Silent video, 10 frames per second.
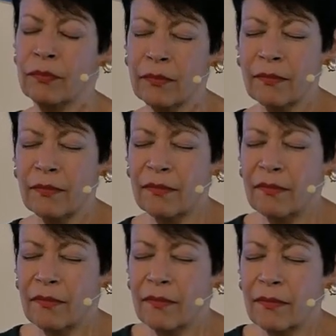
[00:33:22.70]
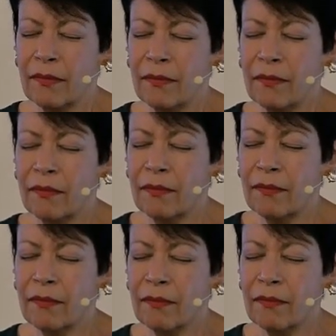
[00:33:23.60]

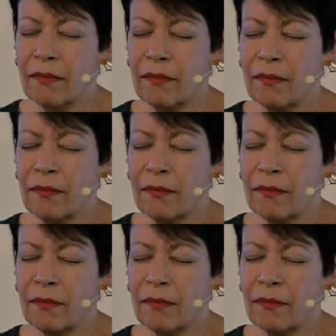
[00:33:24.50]
No one is speaking in this clip.